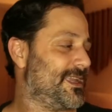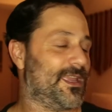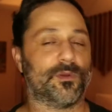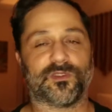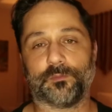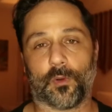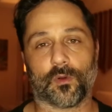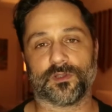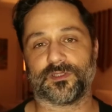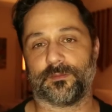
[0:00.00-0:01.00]
it was
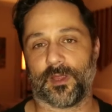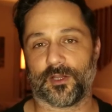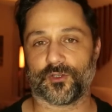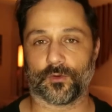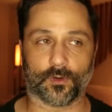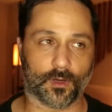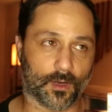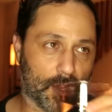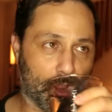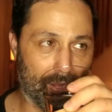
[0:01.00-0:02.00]
important to make sure